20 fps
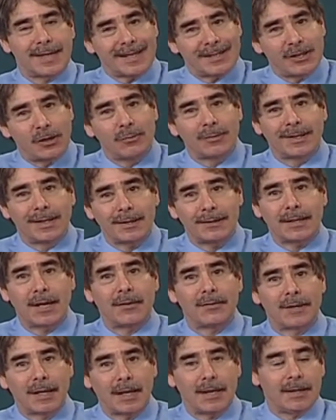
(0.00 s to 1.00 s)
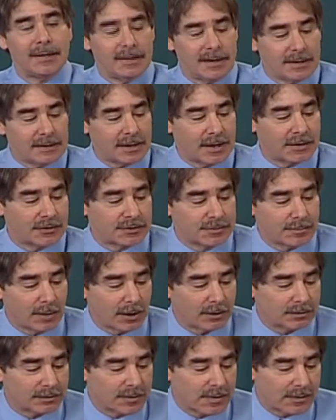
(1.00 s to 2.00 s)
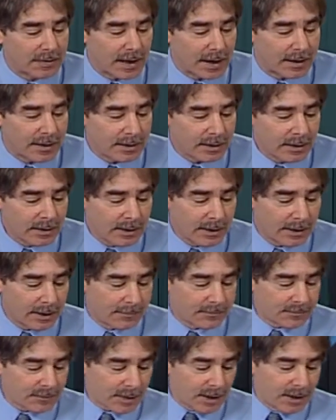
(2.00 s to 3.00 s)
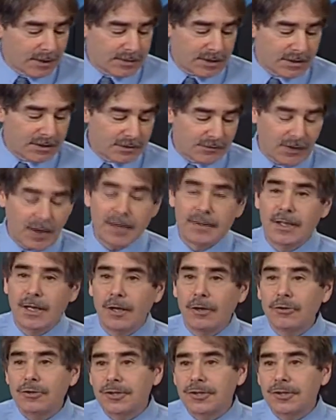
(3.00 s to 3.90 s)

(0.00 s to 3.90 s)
They don't get down to any detail smaller than that. They divide the